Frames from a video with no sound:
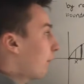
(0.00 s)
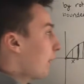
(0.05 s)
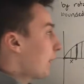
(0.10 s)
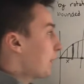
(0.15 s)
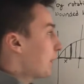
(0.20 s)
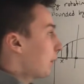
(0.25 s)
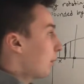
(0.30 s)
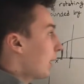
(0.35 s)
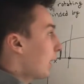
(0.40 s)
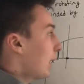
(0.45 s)

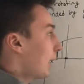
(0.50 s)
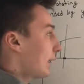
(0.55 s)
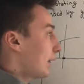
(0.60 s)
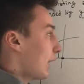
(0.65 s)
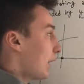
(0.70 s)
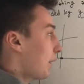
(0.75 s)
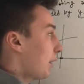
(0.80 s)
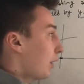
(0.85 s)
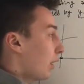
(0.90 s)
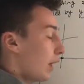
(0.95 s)
find your radius
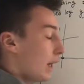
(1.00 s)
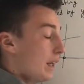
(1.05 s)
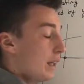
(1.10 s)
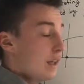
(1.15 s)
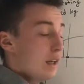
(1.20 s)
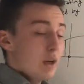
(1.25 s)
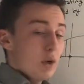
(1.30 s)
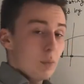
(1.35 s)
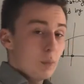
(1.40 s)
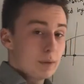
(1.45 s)
and your
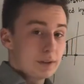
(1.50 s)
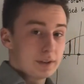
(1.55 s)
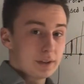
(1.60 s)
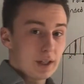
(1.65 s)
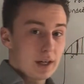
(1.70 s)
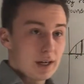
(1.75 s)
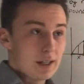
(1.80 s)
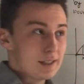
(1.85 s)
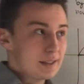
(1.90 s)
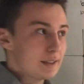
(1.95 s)
height, which
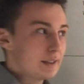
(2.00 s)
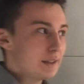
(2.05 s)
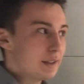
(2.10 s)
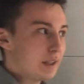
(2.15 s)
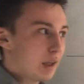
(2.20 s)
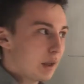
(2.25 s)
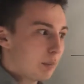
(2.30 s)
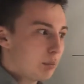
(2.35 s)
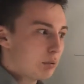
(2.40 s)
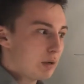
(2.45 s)
honestly
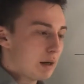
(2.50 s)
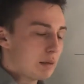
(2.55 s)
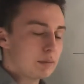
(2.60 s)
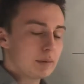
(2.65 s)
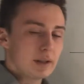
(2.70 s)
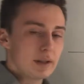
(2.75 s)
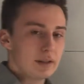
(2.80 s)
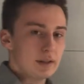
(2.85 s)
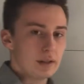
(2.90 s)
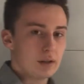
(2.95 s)
are
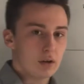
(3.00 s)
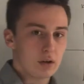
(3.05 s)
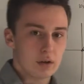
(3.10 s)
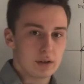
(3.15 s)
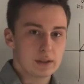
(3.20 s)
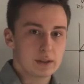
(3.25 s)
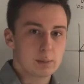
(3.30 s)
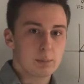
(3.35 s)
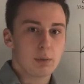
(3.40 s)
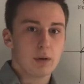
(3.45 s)
probably the
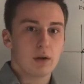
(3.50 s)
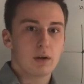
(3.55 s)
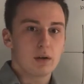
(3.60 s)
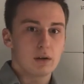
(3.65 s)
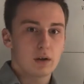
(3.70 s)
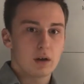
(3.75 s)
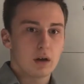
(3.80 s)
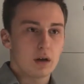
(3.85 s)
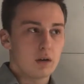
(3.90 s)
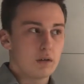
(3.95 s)
hardest
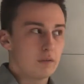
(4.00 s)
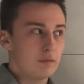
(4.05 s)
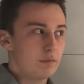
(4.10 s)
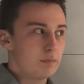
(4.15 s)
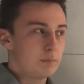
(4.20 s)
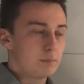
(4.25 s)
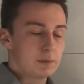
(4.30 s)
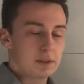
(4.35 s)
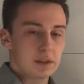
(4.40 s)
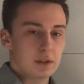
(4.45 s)
part of
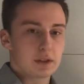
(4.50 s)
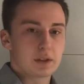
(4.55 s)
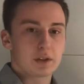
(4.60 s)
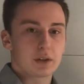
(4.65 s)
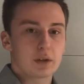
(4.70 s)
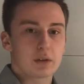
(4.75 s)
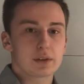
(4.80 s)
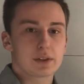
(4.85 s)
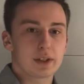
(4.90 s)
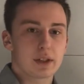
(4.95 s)

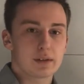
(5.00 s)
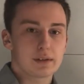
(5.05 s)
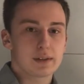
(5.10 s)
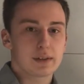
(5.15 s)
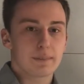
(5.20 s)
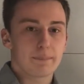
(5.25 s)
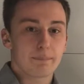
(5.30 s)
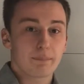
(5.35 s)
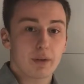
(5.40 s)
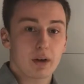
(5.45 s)
cylindrical
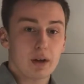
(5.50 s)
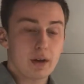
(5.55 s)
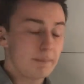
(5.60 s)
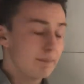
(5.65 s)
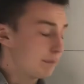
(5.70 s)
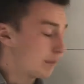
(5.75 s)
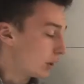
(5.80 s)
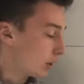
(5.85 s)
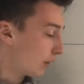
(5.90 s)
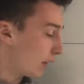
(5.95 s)
shells. All right,
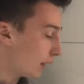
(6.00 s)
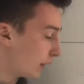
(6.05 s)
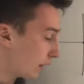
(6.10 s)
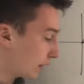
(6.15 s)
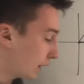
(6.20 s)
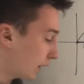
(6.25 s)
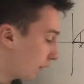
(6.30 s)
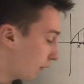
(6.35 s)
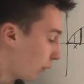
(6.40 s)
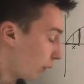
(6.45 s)
so that
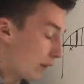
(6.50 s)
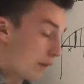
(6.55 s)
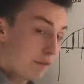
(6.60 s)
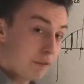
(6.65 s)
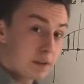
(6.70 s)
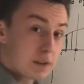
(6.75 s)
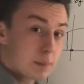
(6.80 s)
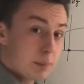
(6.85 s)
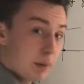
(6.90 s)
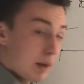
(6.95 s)
does it for the
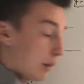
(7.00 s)
first